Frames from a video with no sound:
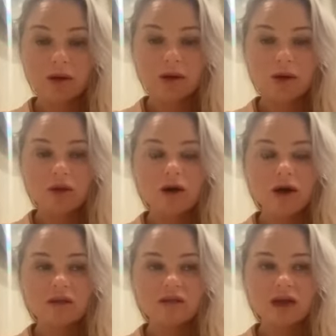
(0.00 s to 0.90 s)
You know,
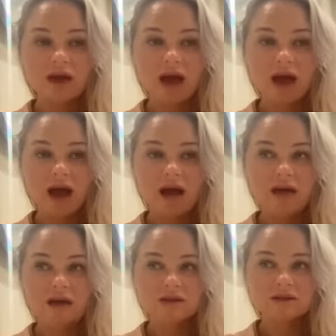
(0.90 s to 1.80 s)
I think
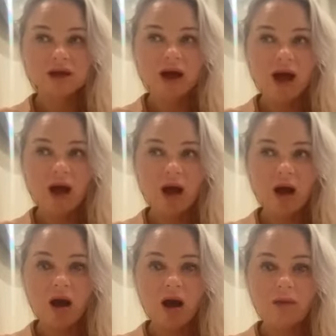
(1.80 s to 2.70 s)
as
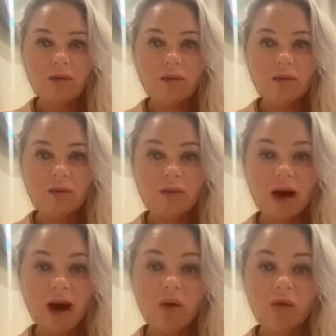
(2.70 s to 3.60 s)
high
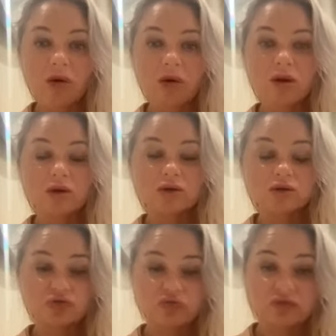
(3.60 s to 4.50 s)
power
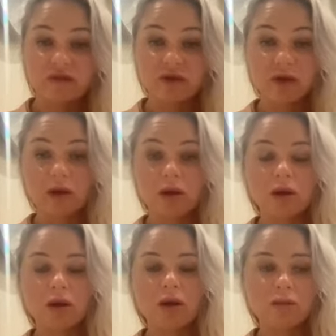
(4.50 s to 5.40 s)

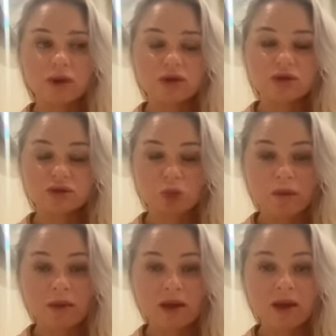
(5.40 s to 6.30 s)
driven, ambitious
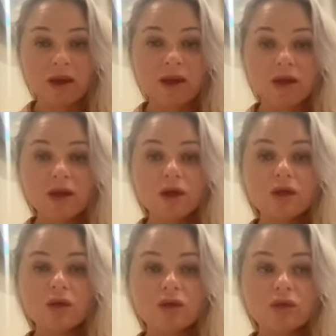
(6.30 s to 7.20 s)
women
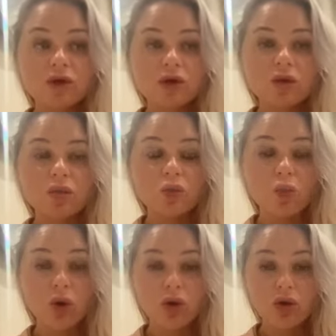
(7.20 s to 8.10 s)
that
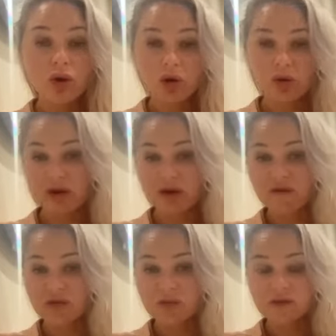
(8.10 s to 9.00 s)
want a career
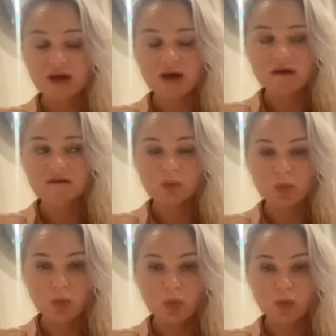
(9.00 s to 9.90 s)
for themselves,
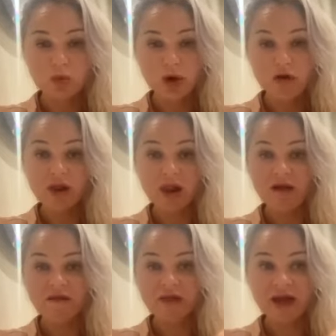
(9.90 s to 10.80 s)
know the
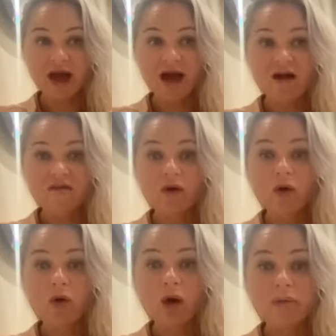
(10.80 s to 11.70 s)
life that they have
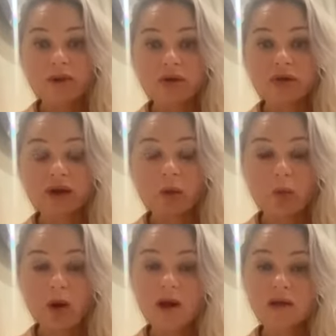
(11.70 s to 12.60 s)
or are building
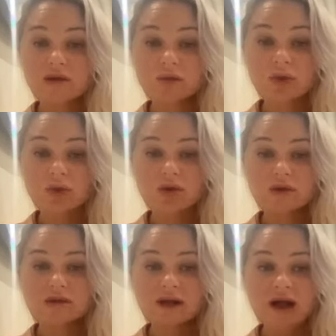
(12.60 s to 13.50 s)
and working
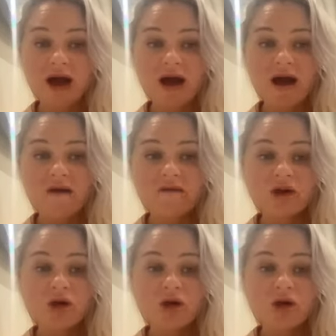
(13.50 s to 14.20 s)
towards, and have